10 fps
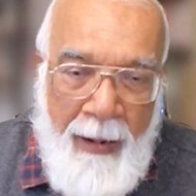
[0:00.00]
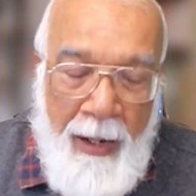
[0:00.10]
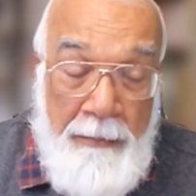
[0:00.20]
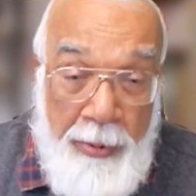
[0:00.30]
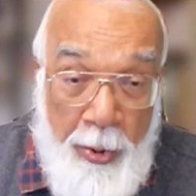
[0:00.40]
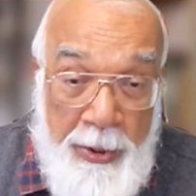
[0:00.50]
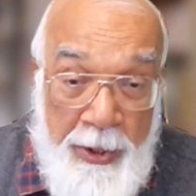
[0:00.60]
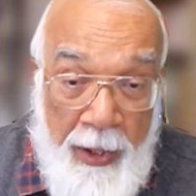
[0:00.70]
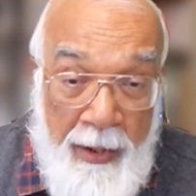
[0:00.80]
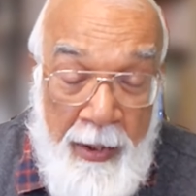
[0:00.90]

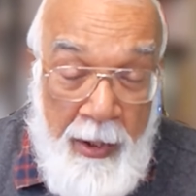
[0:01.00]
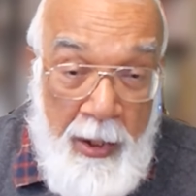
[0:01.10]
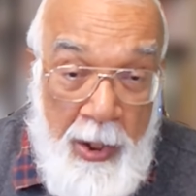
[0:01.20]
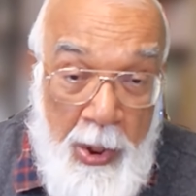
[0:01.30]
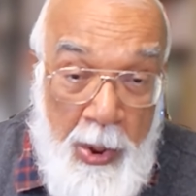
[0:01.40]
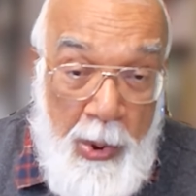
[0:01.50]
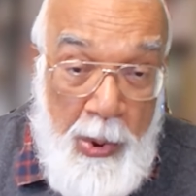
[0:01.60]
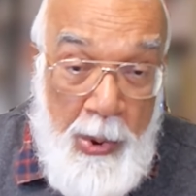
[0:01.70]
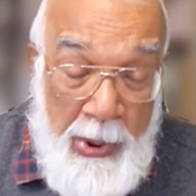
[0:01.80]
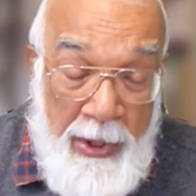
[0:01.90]
composer
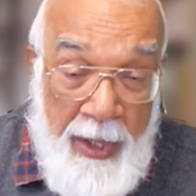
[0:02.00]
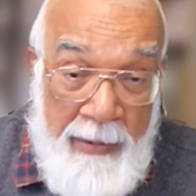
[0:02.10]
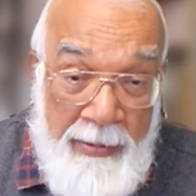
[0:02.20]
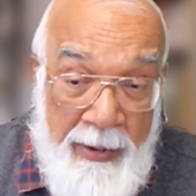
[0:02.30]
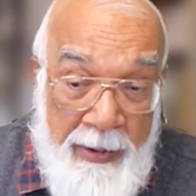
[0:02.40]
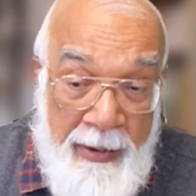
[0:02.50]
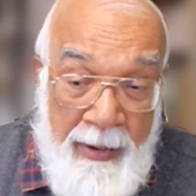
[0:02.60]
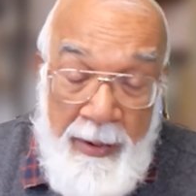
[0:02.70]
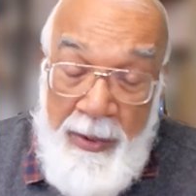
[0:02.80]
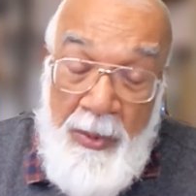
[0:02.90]
to the David,
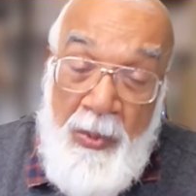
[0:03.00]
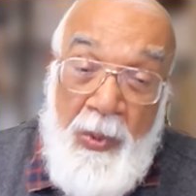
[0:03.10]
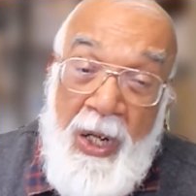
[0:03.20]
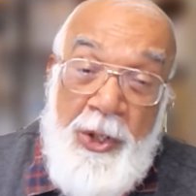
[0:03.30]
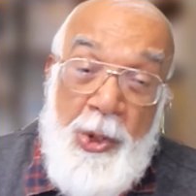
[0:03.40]
why